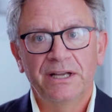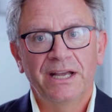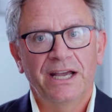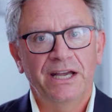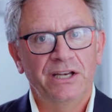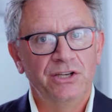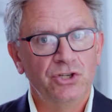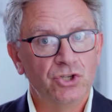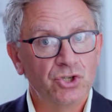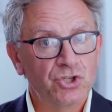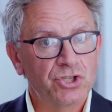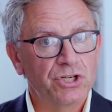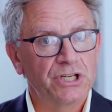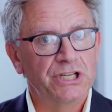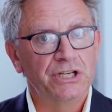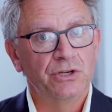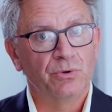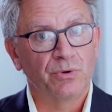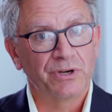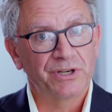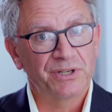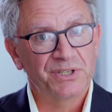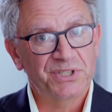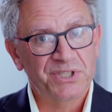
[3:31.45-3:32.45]
and usually you
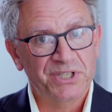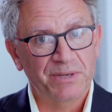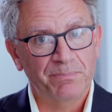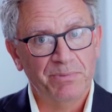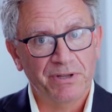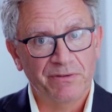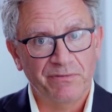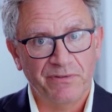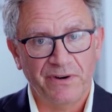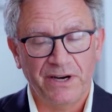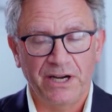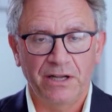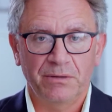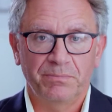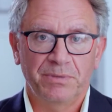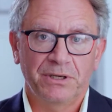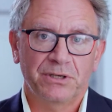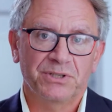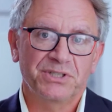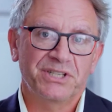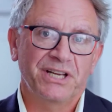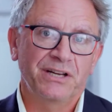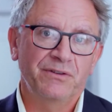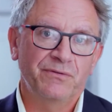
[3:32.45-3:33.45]
want to zip the file
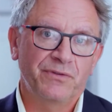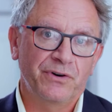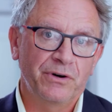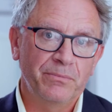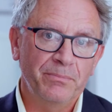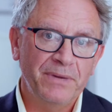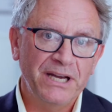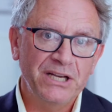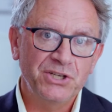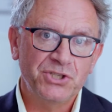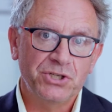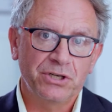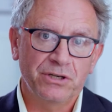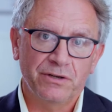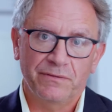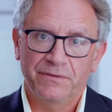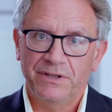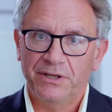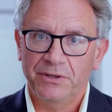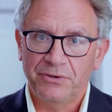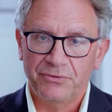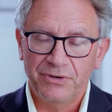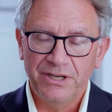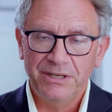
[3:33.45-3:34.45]
because the information of
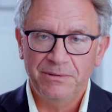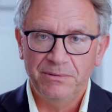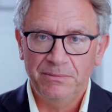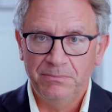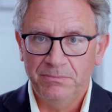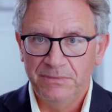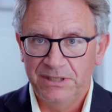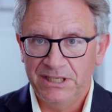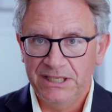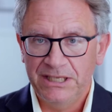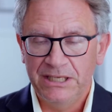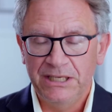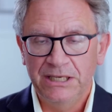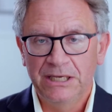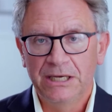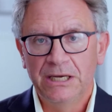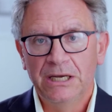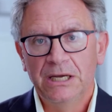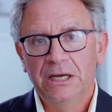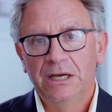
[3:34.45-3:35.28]
the 3D